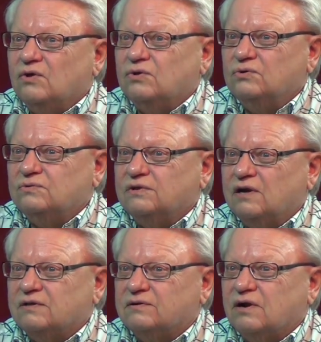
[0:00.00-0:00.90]
who the
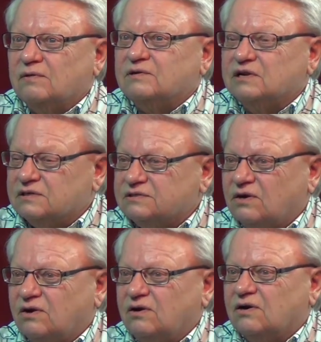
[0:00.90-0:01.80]
other nominees
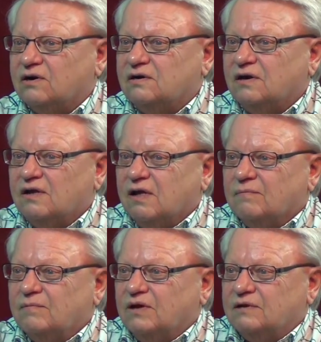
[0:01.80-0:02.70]
are,
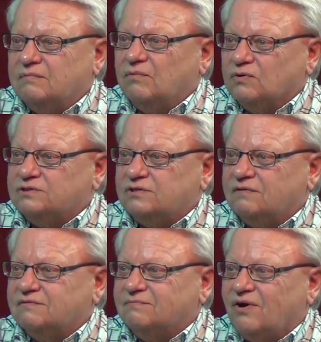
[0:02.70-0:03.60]
but most
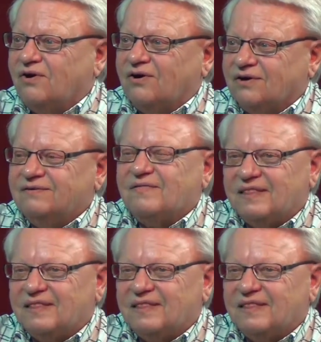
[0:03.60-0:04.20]
of them are